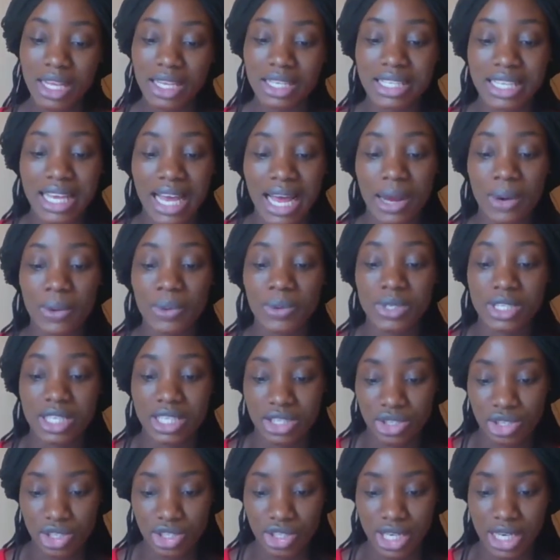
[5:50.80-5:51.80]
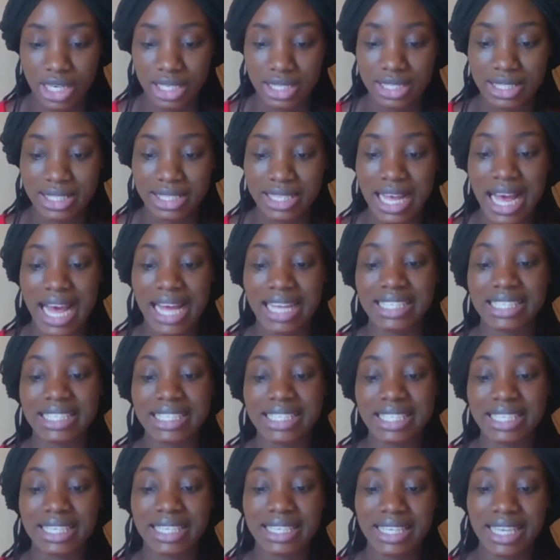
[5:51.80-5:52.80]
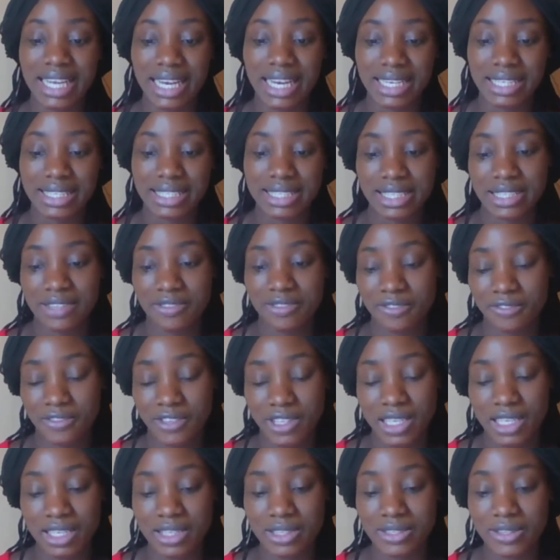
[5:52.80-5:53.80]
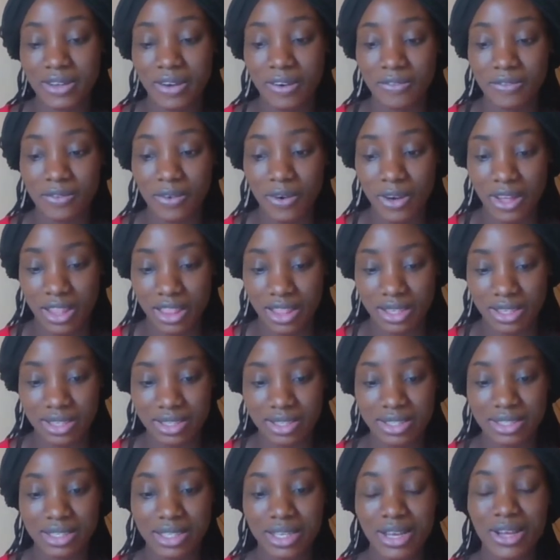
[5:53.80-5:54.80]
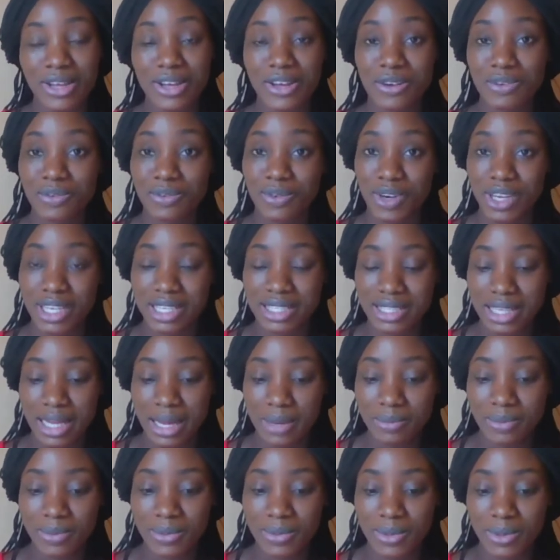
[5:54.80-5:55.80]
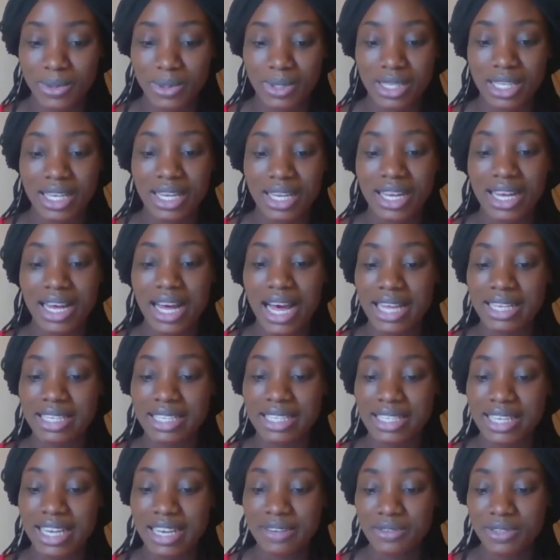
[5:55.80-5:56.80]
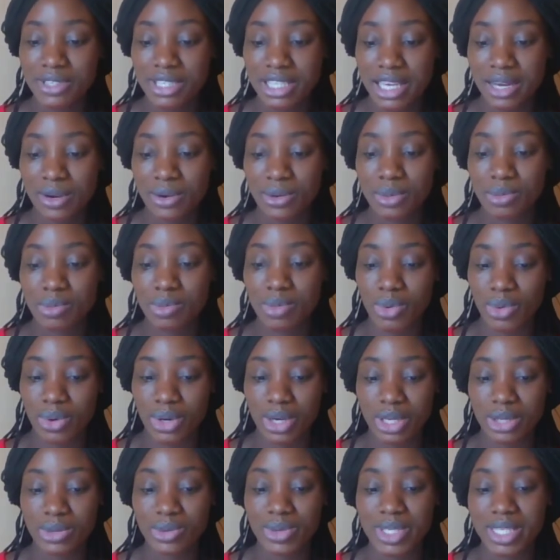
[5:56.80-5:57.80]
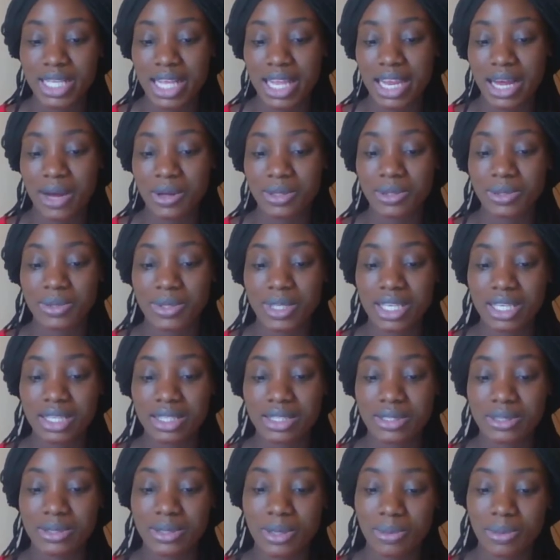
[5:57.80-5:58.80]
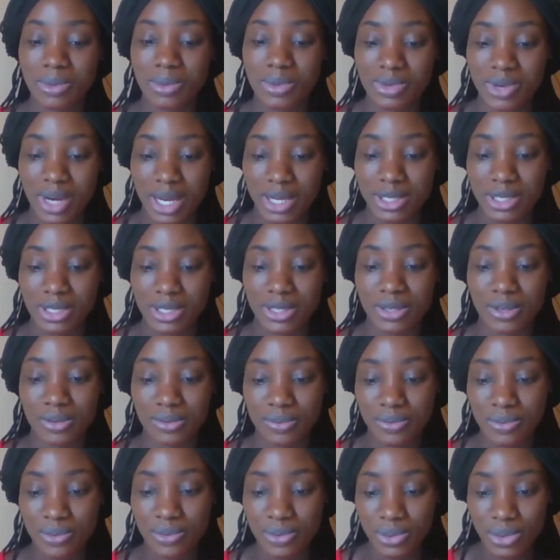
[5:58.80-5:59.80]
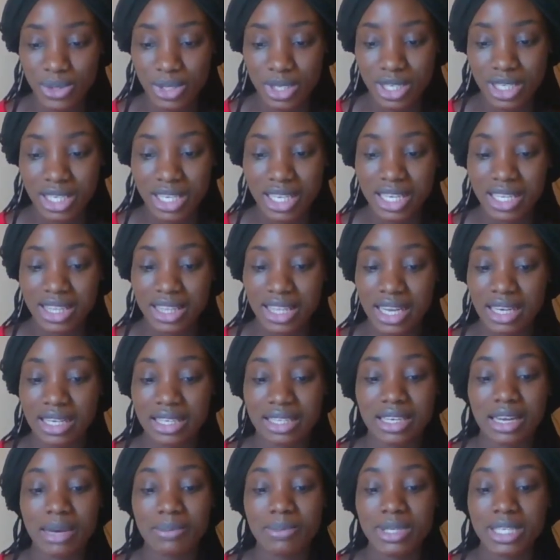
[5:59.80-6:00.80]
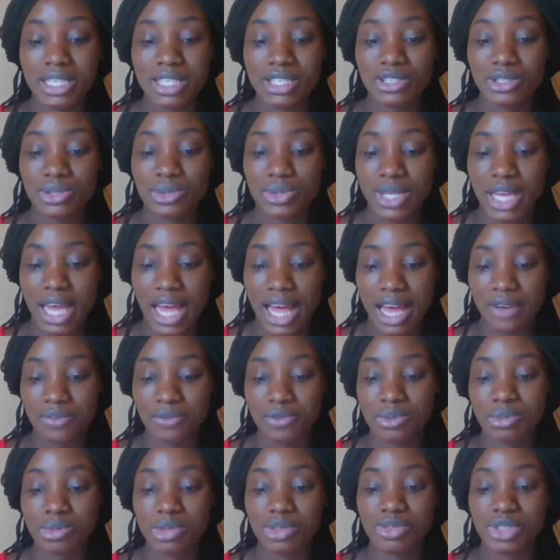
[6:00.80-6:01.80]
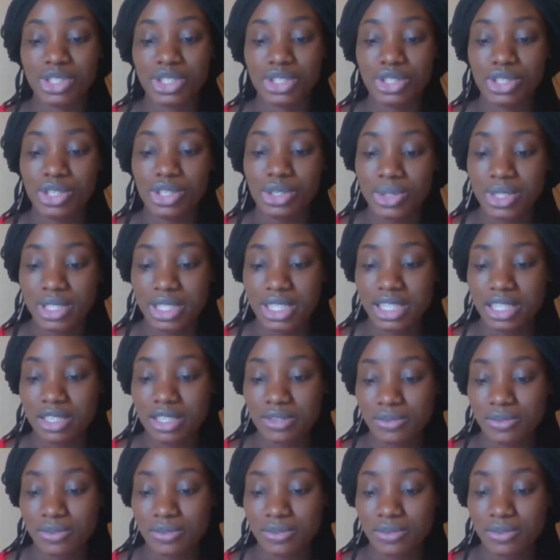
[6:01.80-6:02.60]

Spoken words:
their own interest and neglect the feelings of others. For example, an 11-year-old boy who is allowed to eat double ration of food than normally should have will be reducing the